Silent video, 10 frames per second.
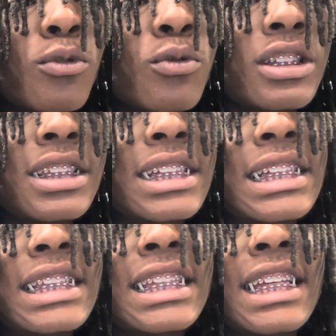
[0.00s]
was
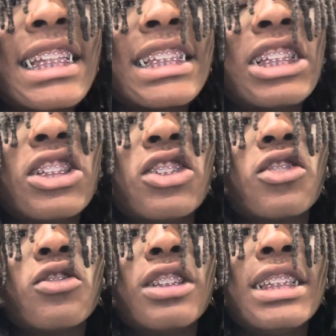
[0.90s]
still seen as a
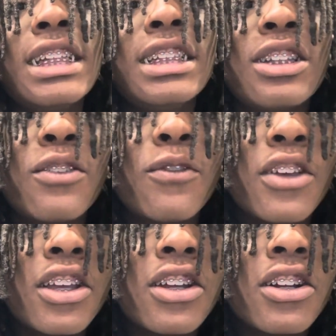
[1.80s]
strategic
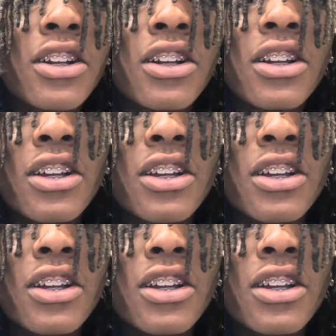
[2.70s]
failure,